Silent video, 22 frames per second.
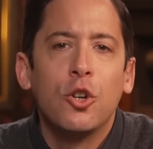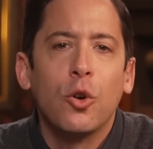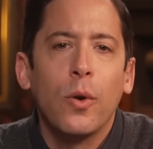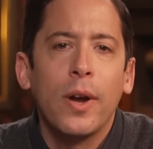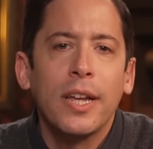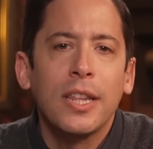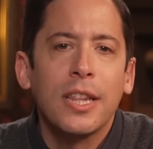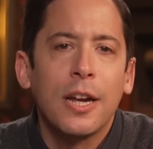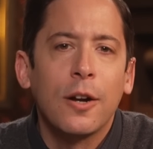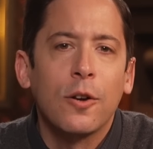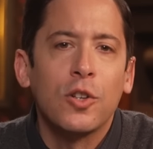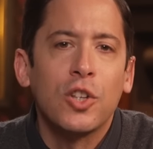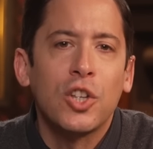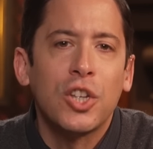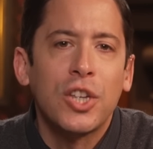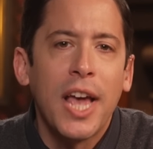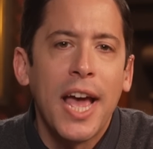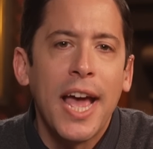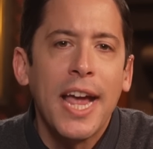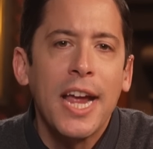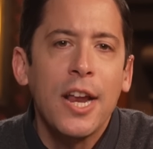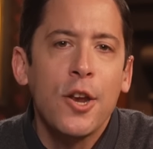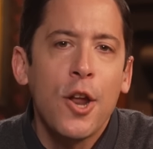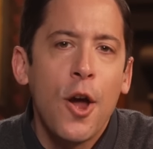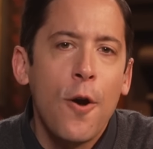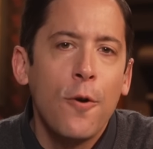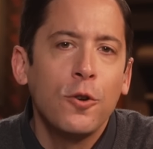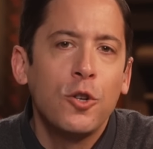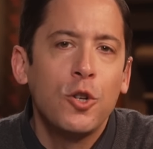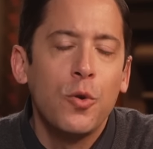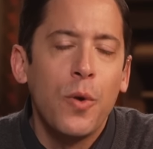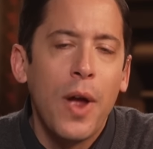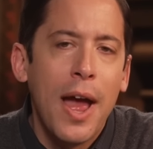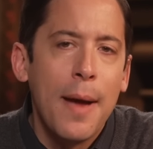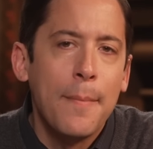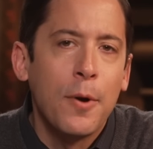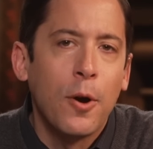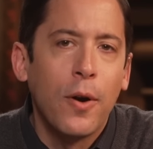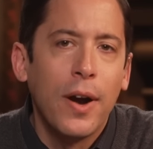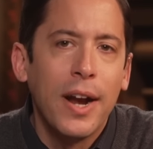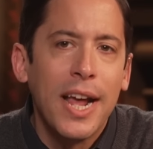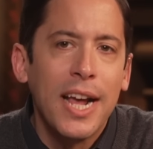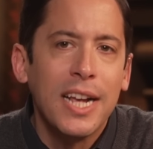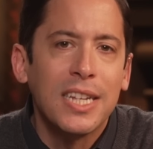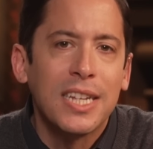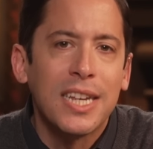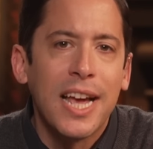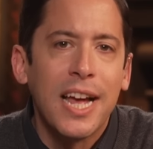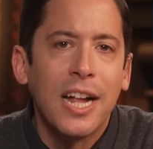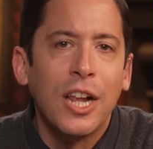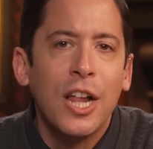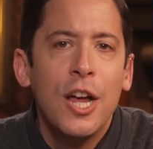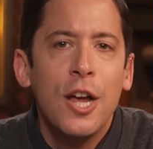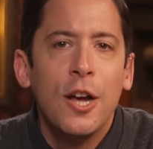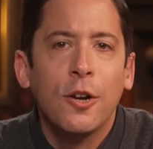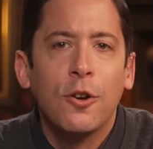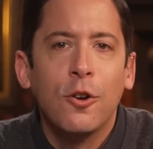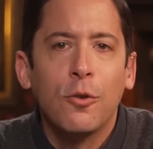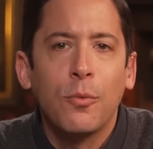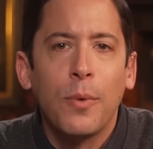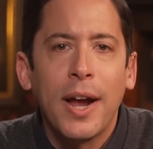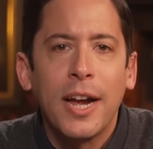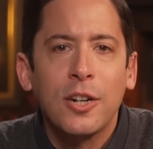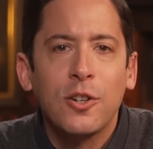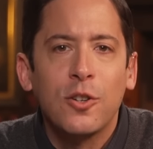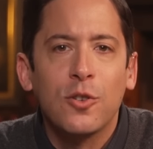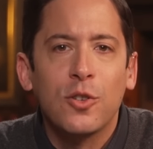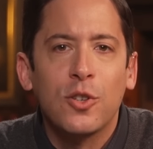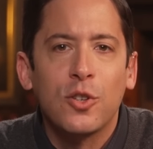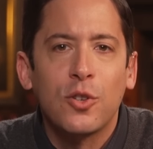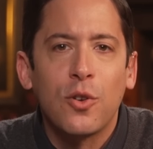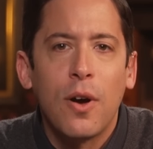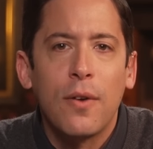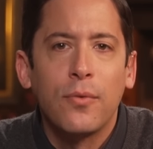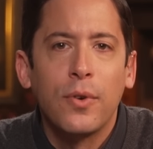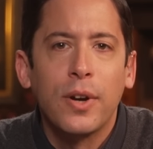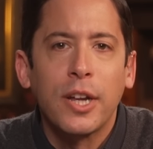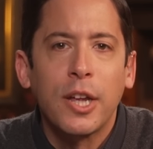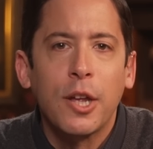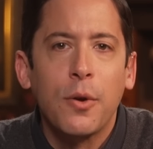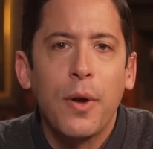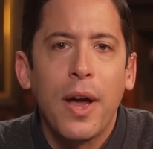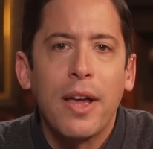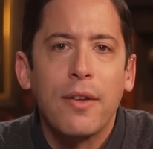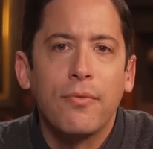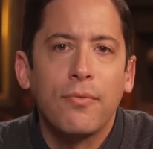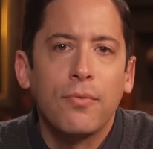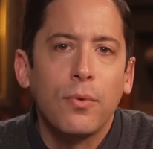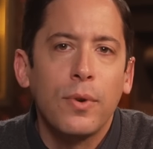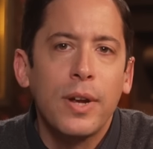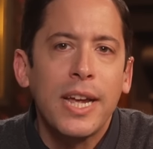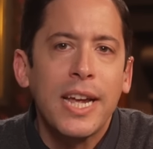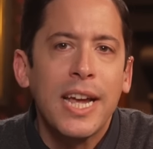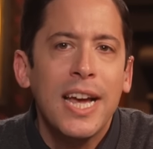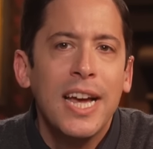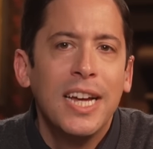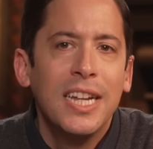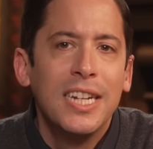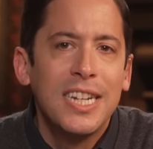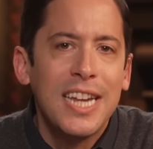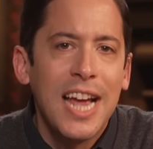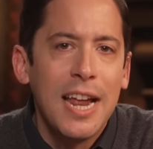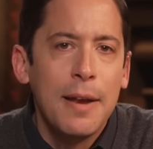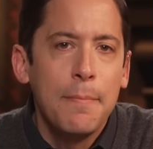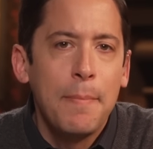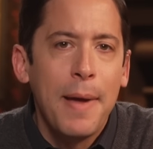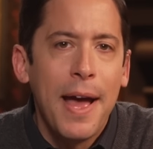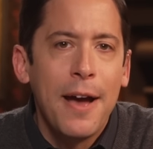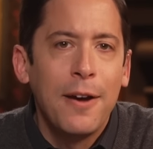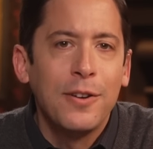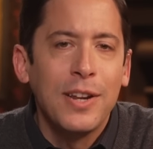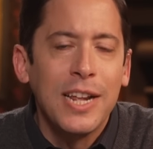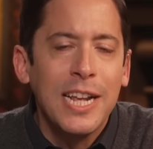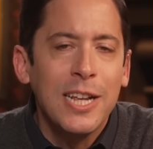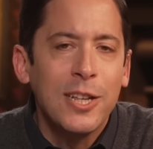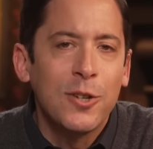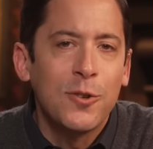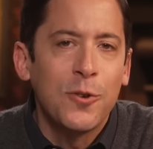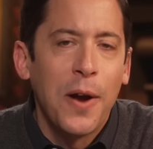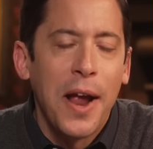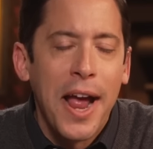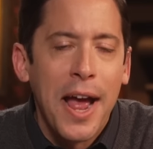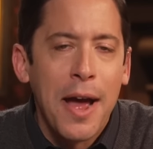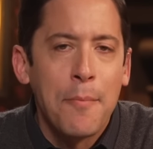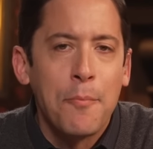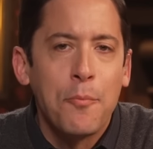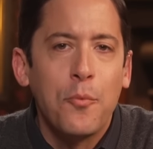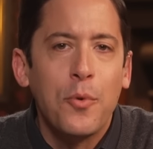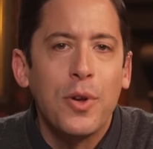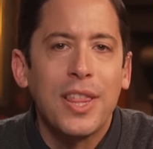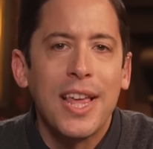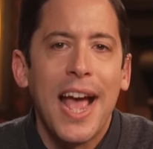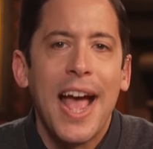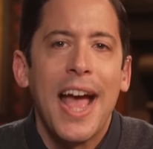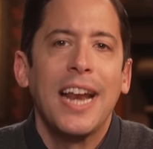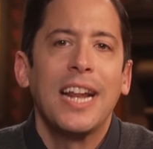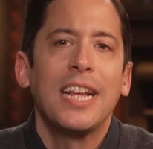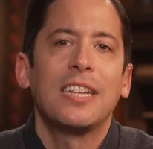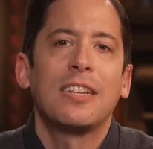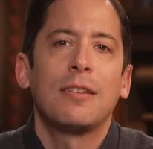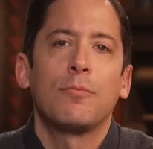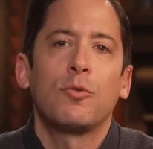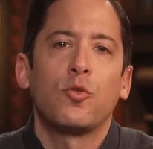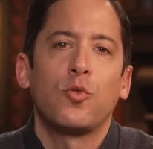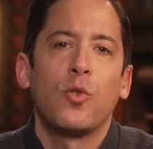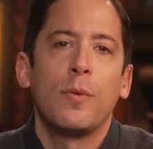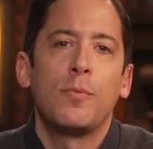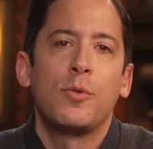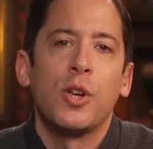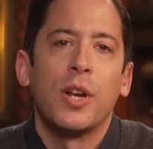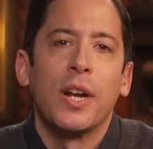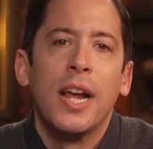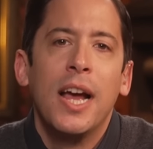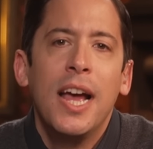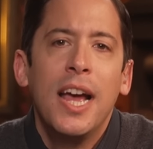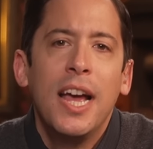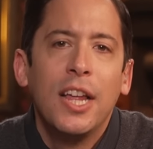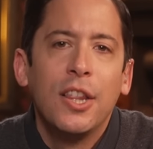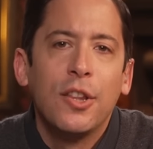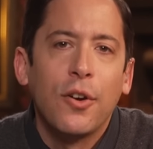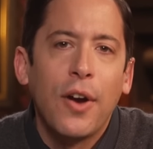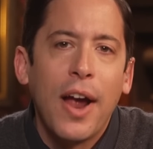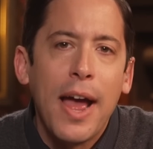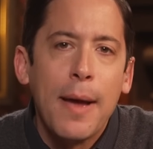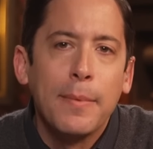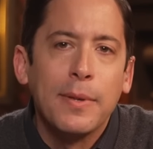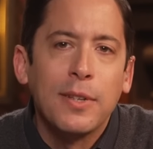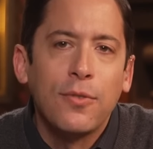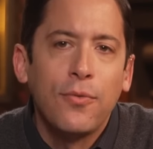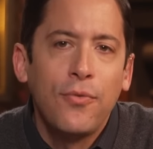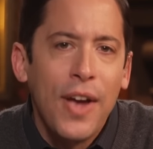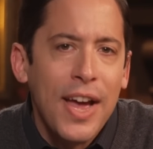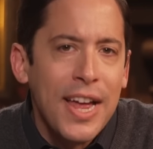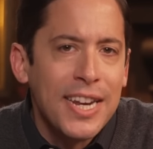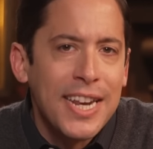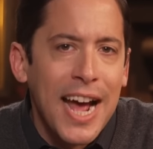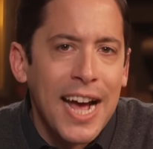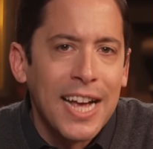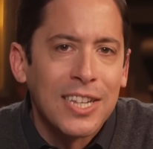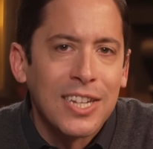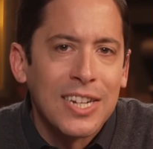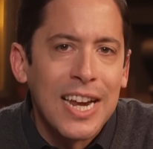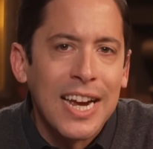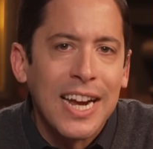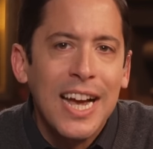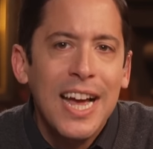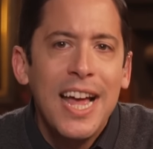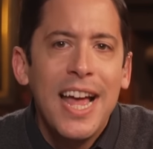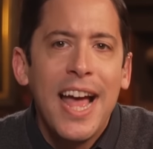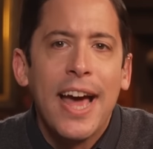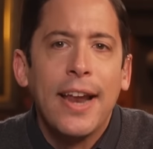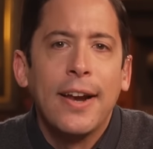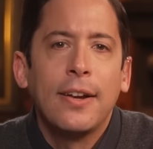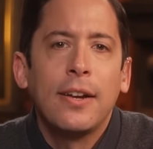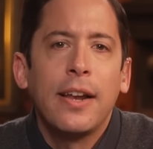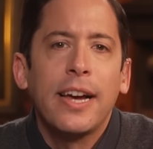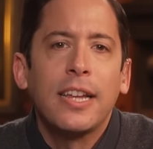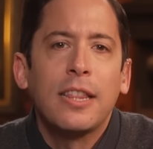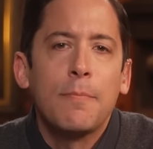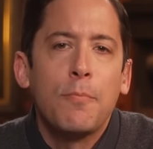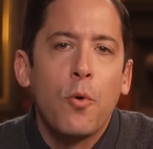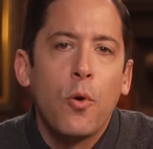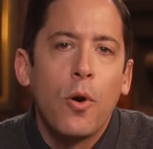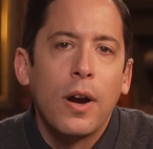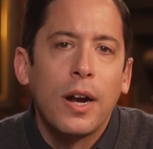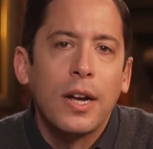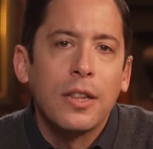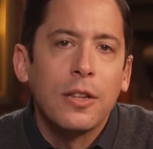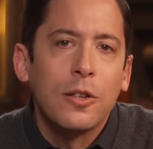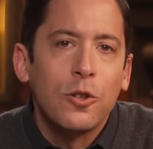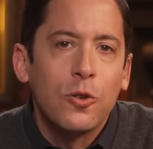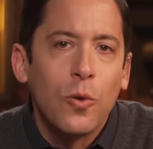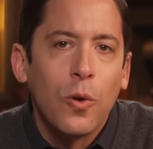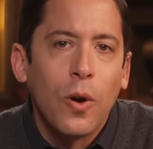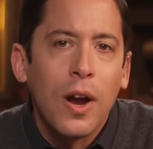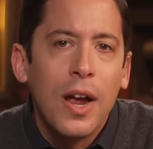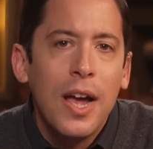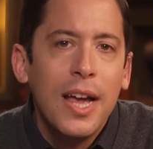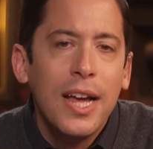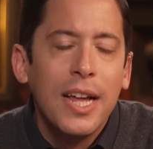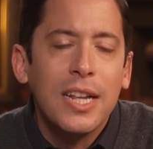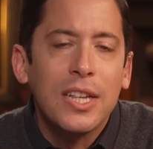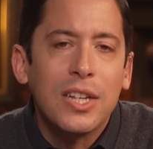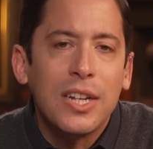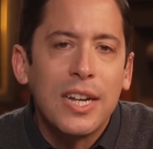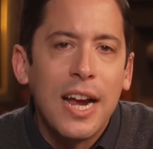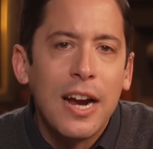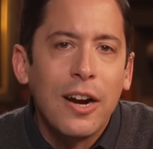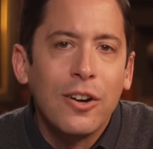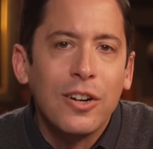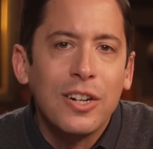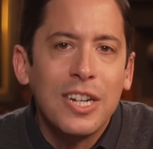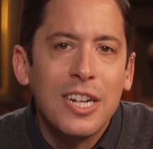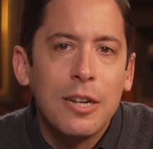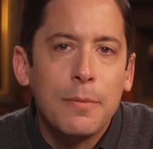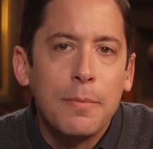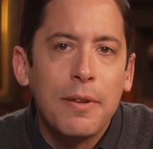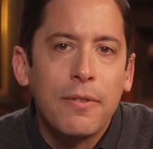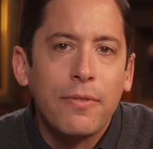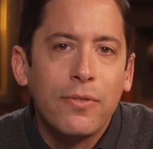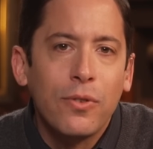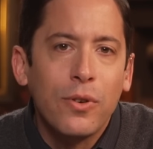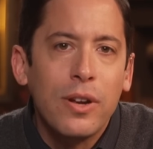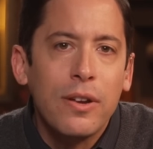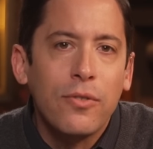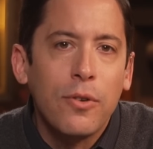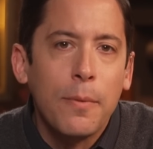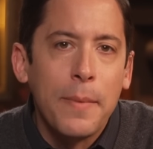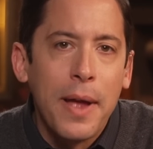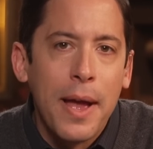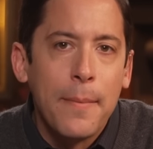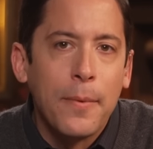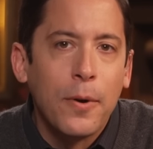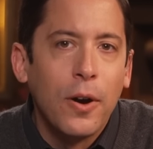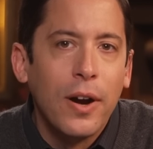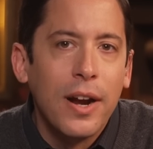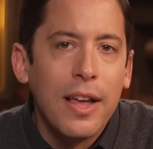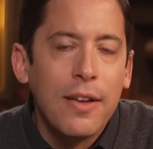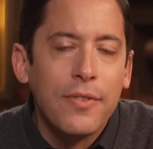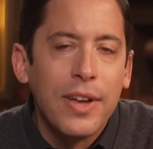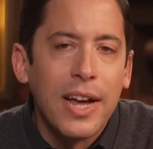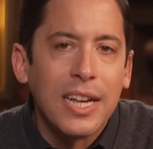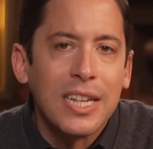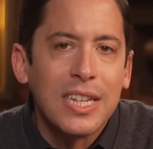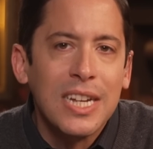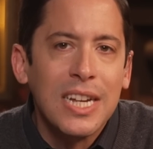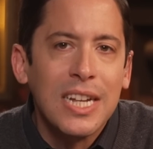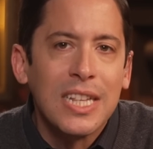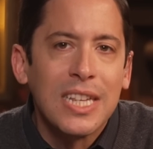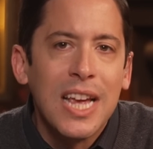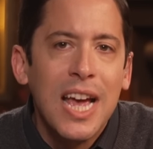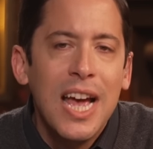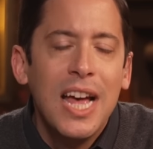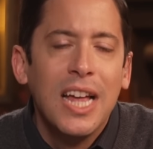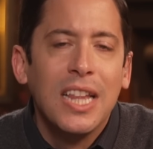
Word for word: During their Say No to mRNA sale, Good Ranchers is offering you a free 10 pound Easter ham with any subscription. Their ham is fantastic, and unlike the pork at the store, it is guaranteed to be free from mRNA vaccines.